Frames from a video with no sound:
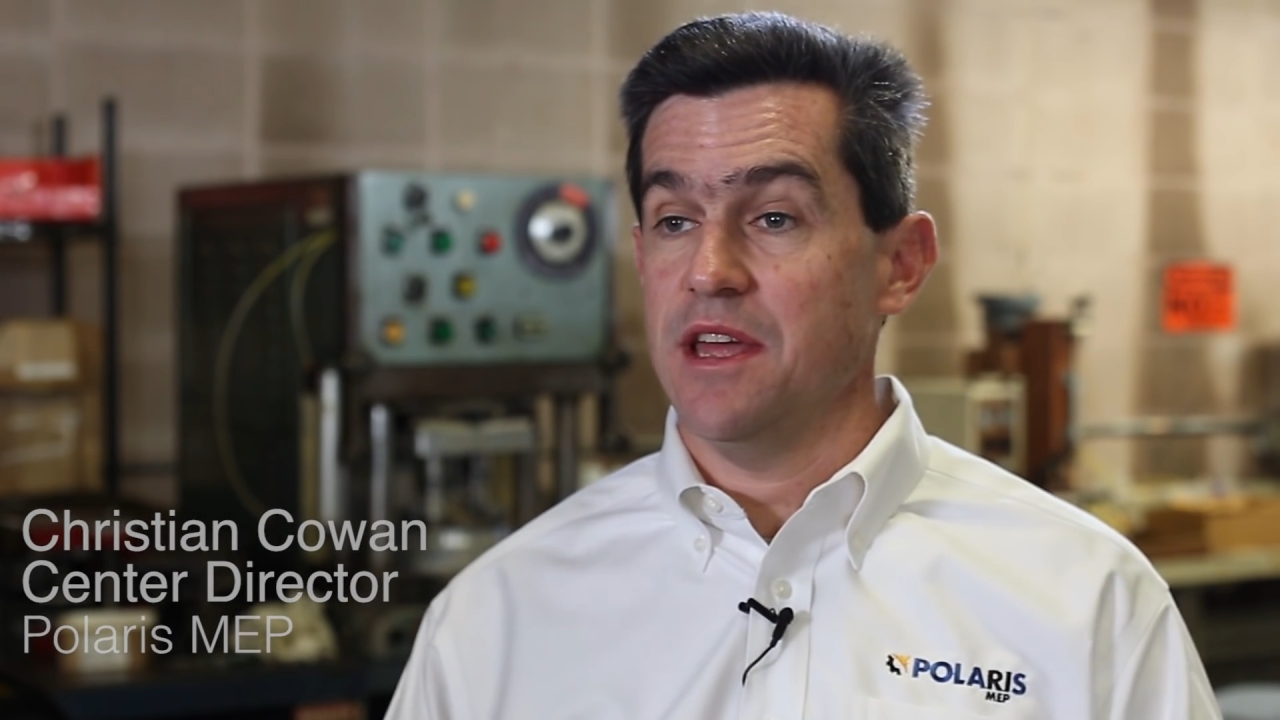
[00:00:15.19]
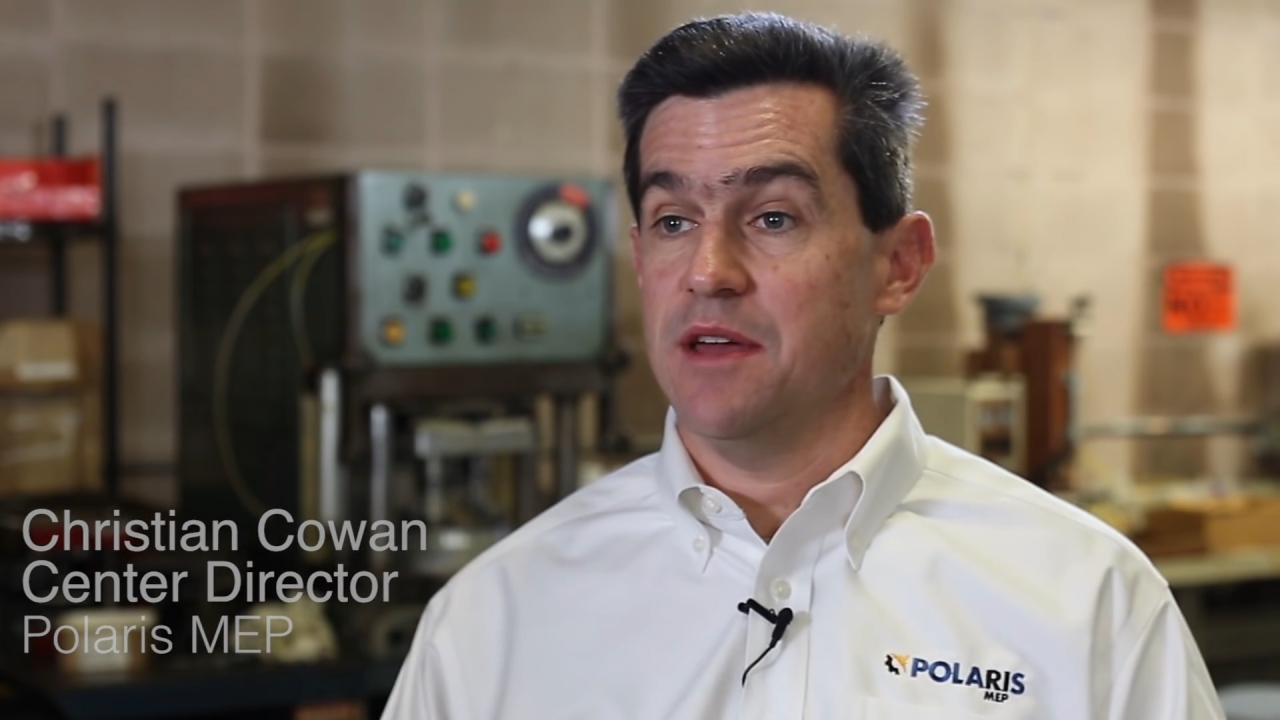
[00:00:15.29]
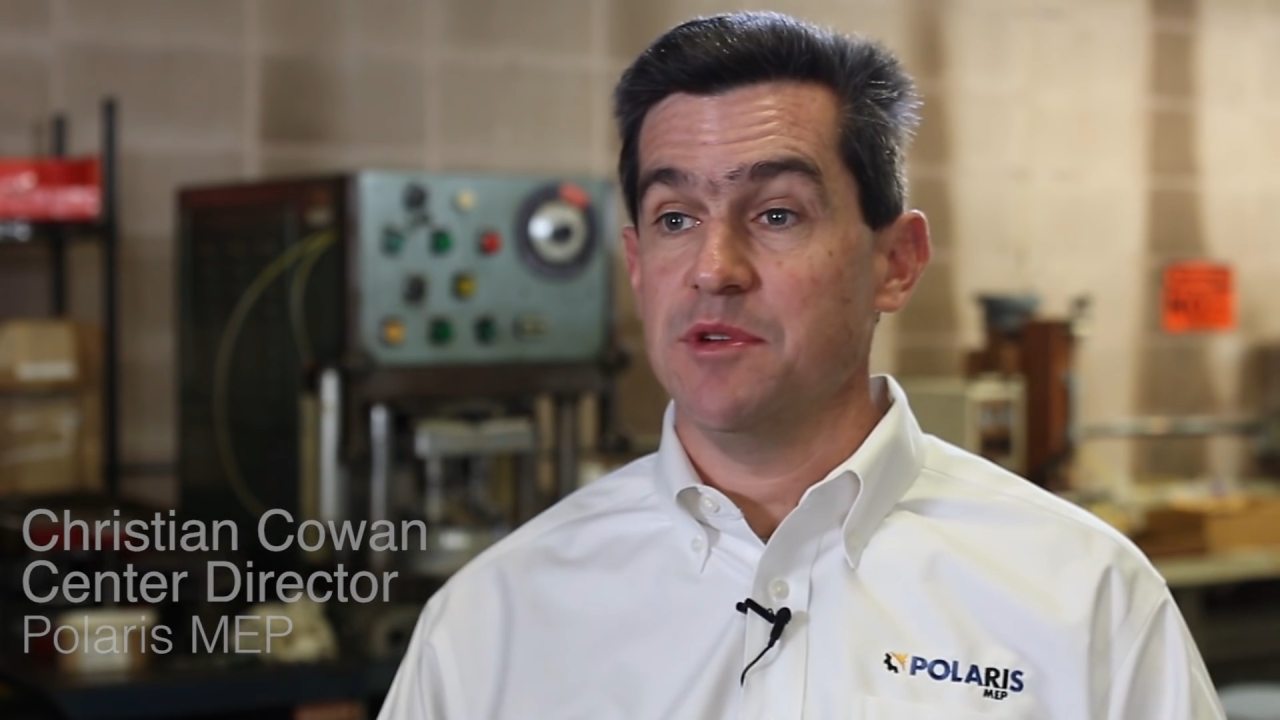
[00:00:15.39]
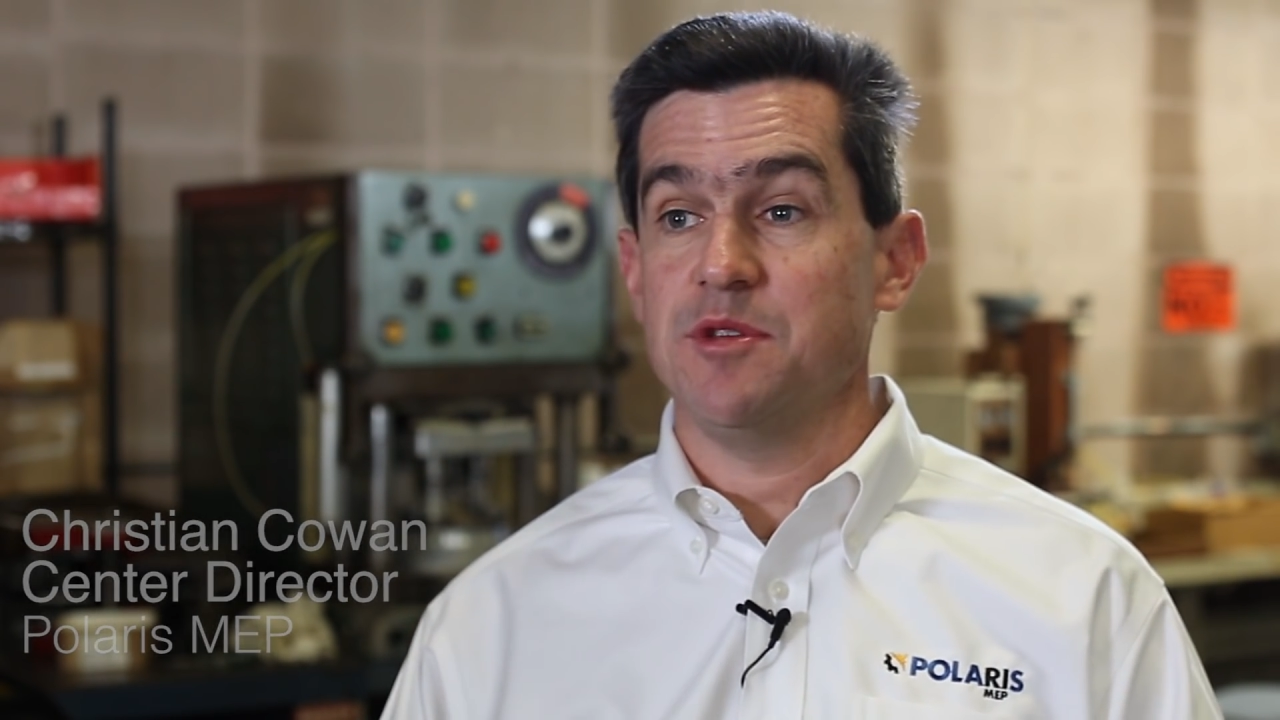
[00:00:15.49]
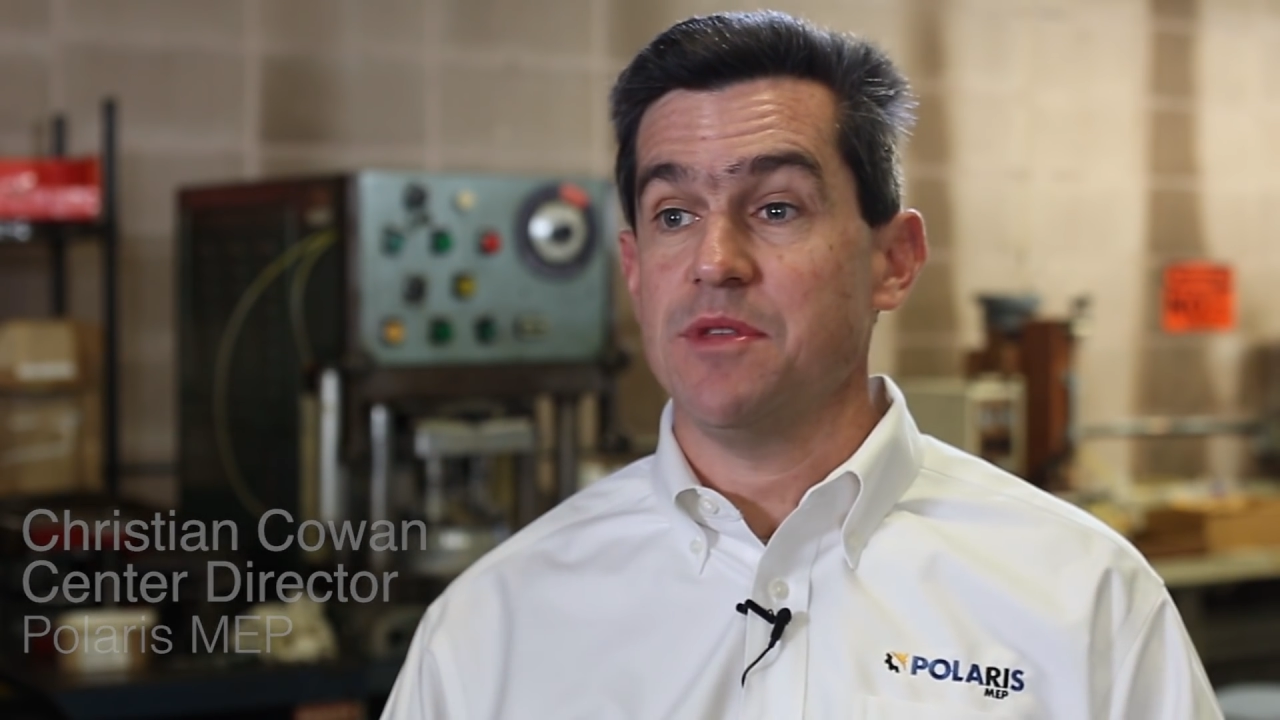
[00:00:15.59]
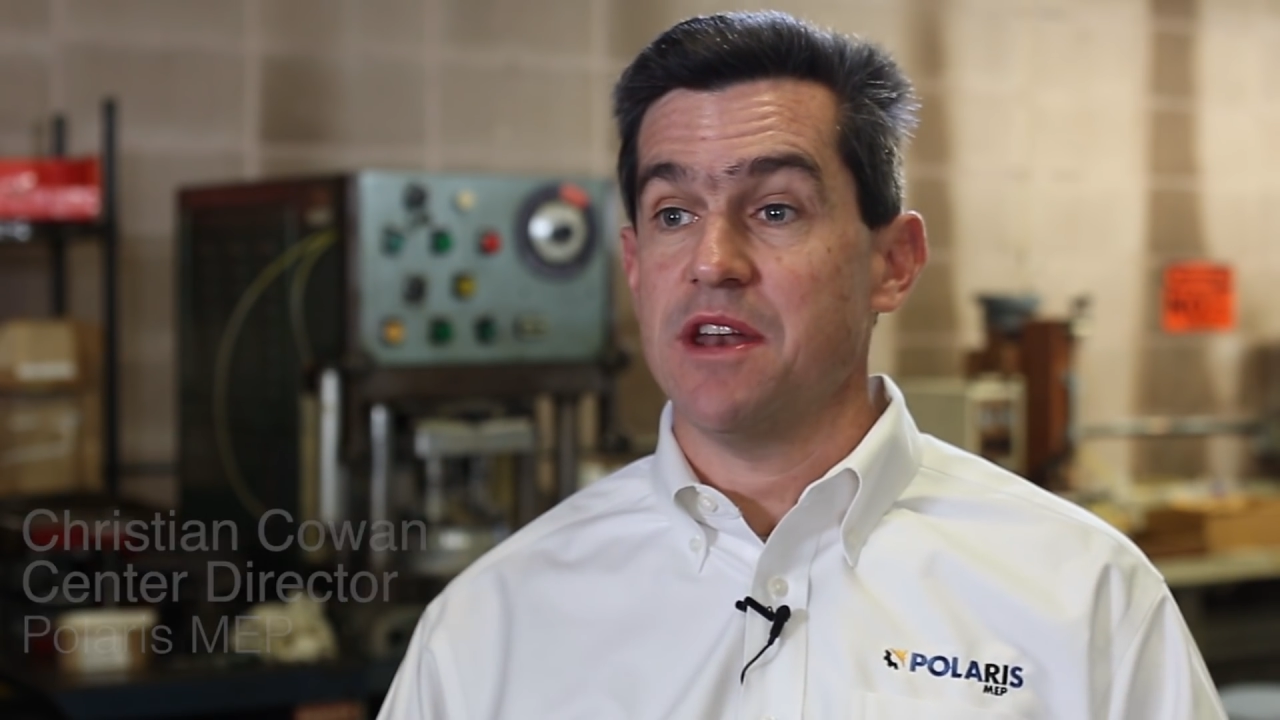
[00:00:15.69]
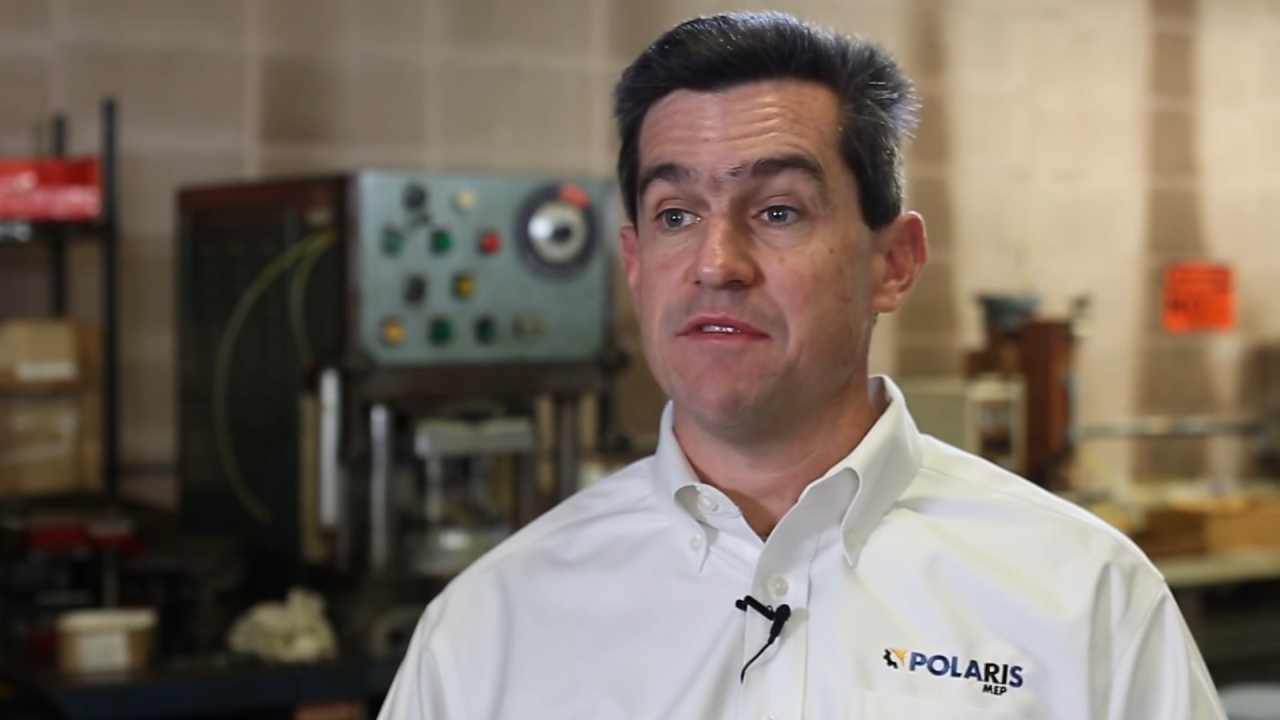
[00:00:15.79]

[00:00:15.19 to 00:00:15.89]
And we do that